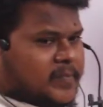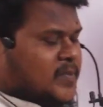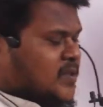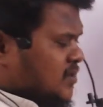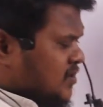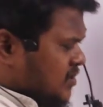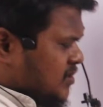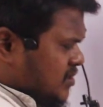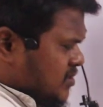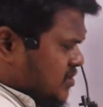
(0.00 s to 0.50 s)

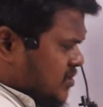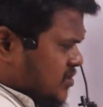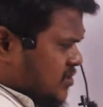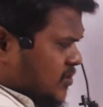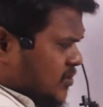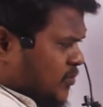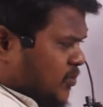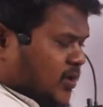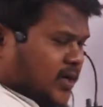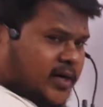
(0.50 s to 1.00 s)
This is
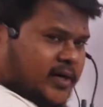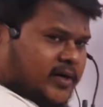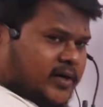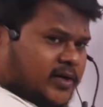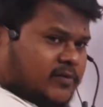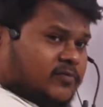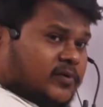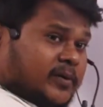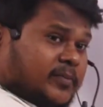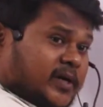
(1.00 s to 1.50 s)
the polarity
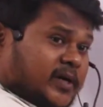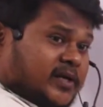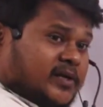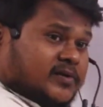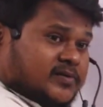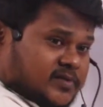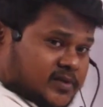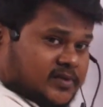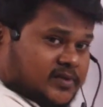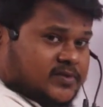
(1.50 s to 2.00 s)
of
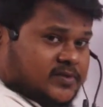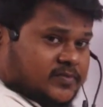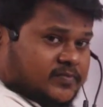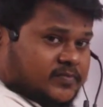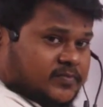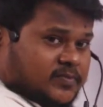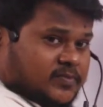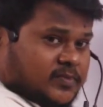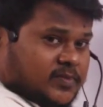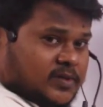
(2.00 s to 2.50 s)
remaining cells.
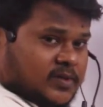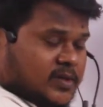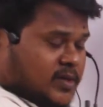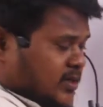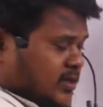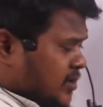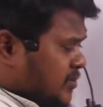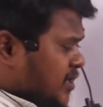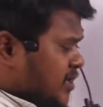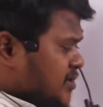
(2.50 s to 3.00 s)

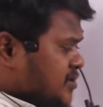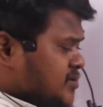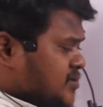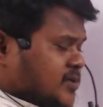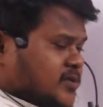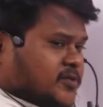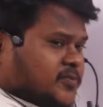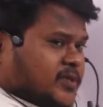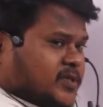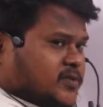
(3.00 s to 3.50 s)
Remaining
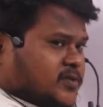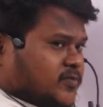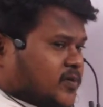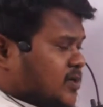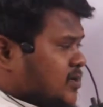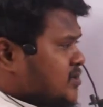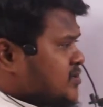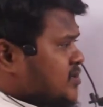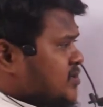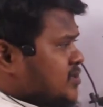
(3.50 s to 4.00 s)
cells means
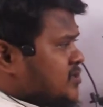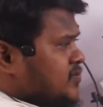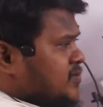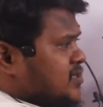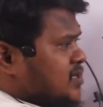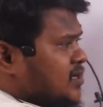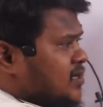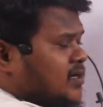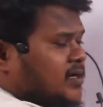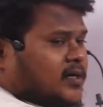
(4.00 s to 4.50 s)
what? Cells
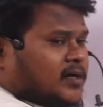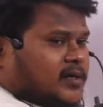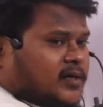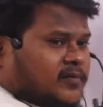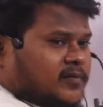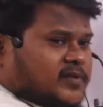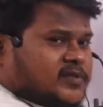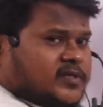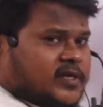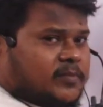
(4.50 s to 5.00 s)
which are
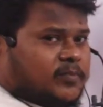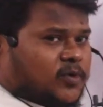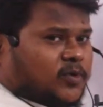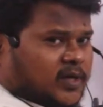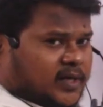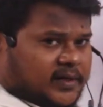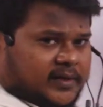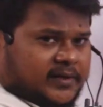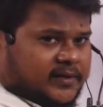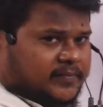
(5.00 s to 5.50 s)
connected with same
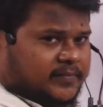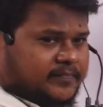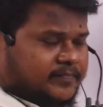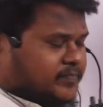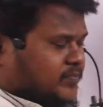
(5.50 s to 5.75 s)
polarity.